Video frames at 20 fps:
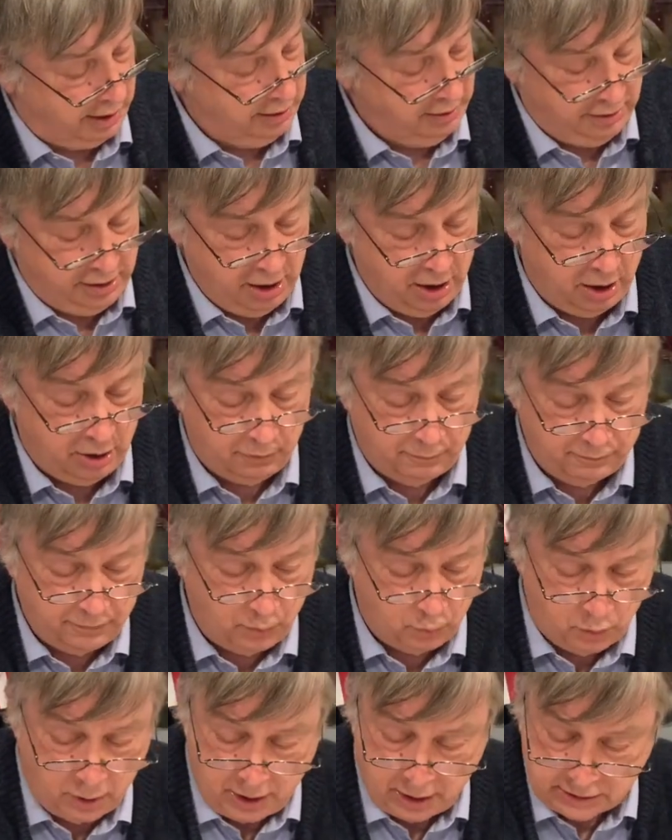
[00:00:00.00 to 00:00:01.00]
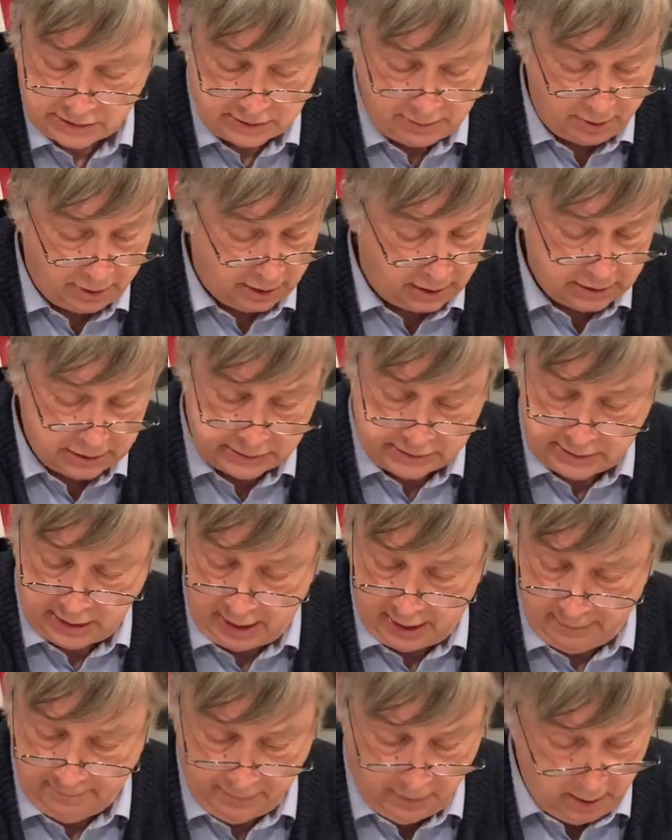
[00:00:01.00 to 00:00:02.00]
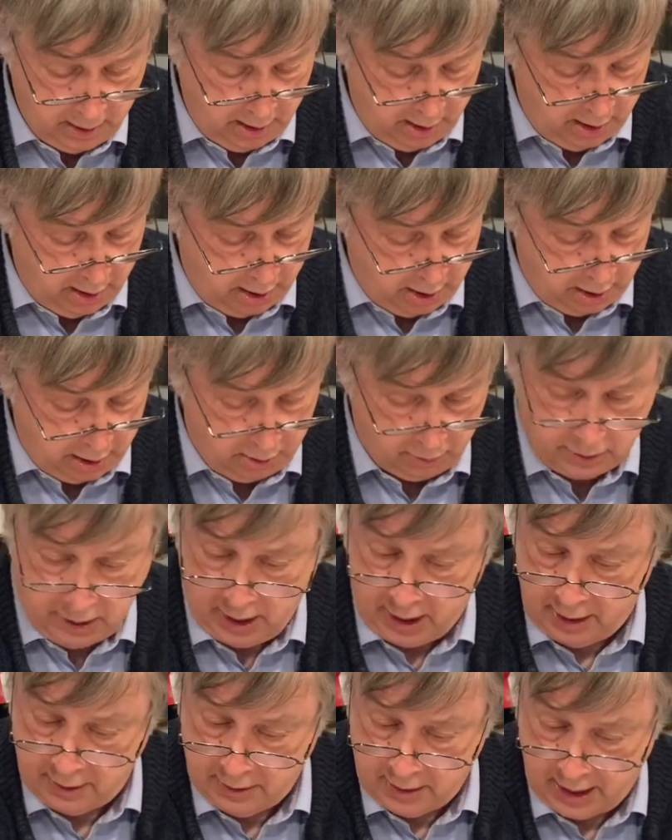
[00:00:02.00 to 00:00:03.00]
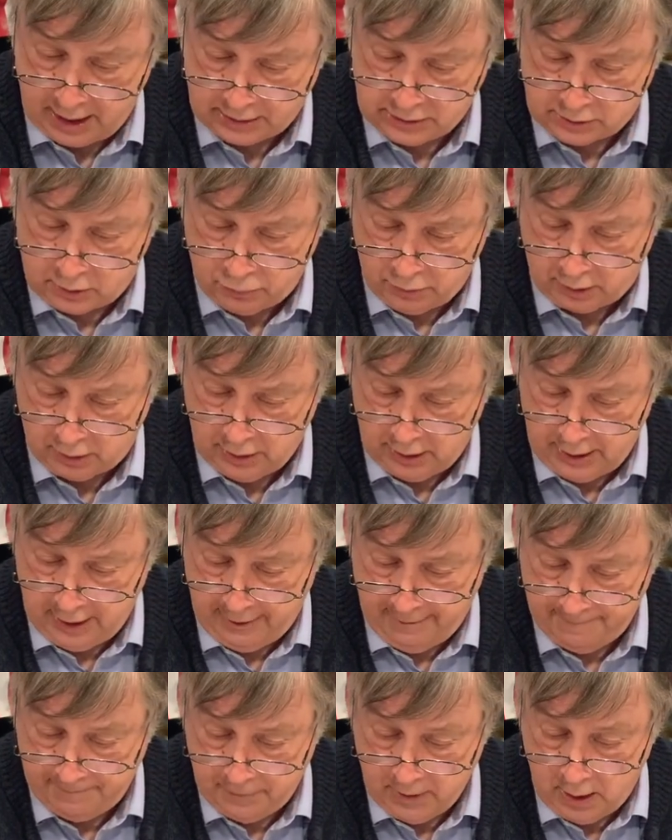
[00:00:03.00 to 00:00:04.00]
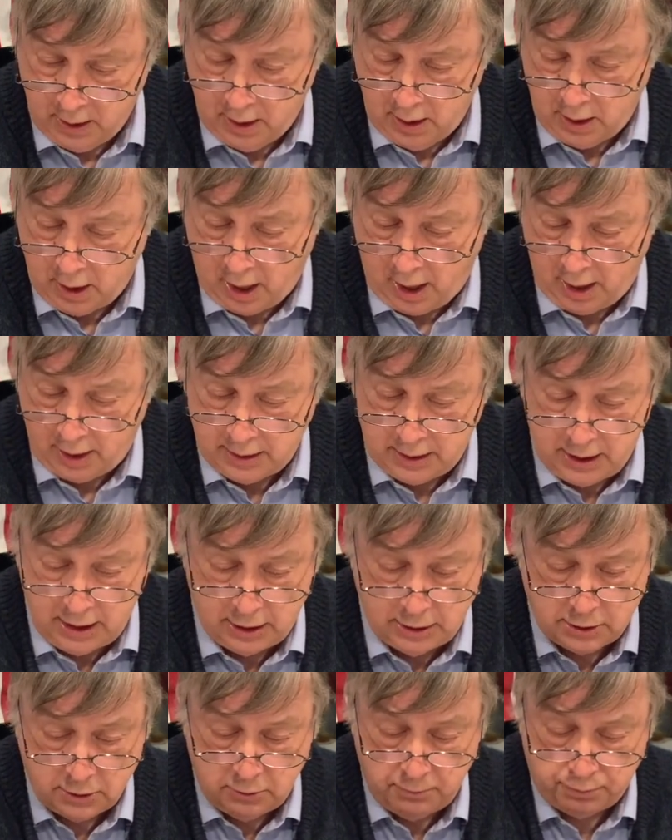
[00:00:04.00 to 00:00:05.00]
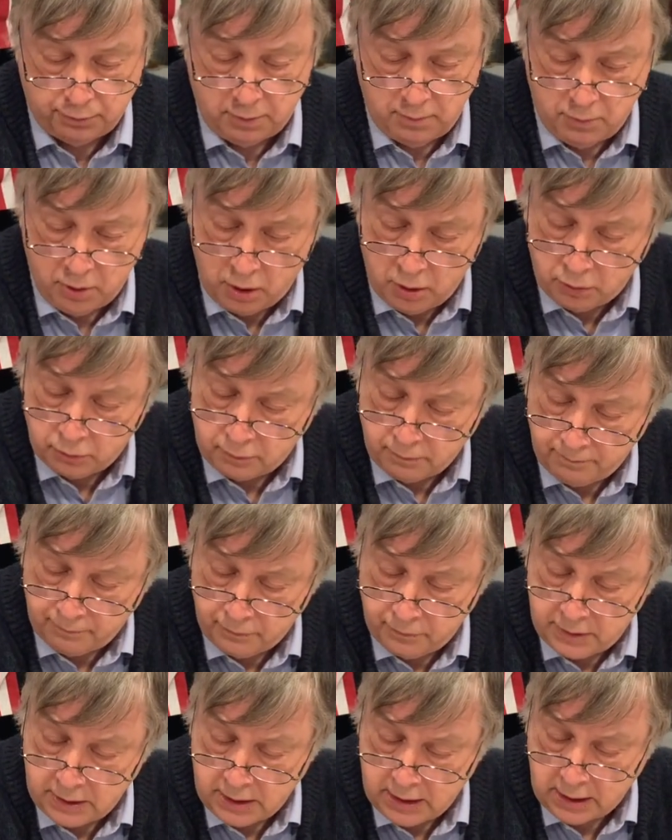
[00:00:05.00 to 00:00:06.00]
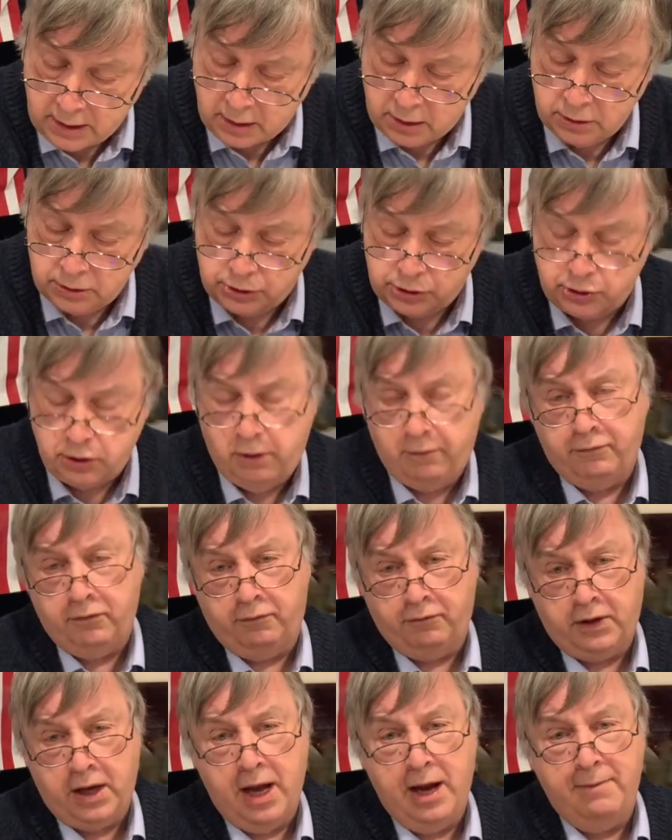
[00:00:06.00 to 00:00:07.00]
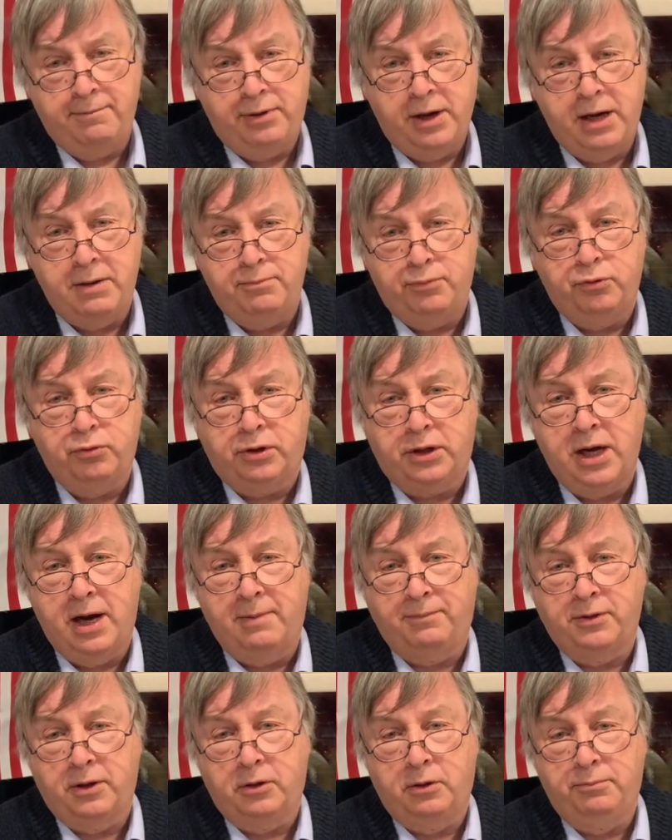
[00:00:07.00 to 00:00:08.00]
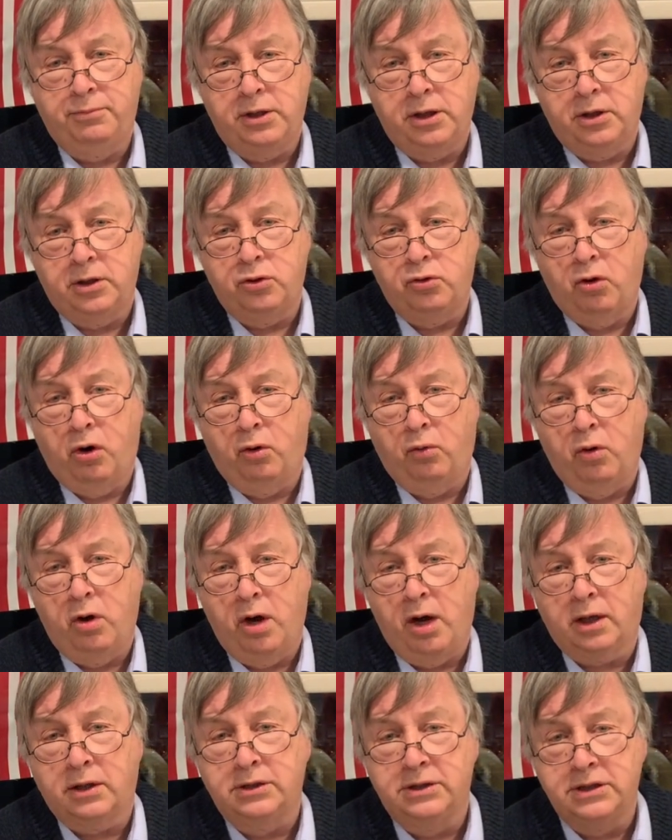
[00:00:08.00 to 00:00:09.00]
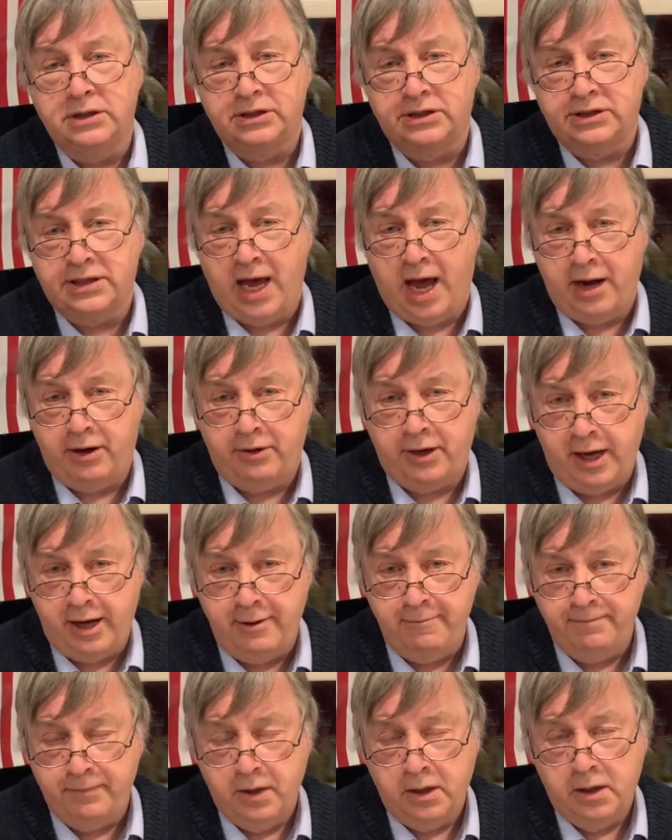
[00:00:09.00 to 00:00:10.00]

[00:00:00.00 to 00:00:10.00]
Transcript: you know, what else am I going to say? Okay, next quickly, I need to promote the conservative campaign boot camp that'll be in Norwalk this Saturday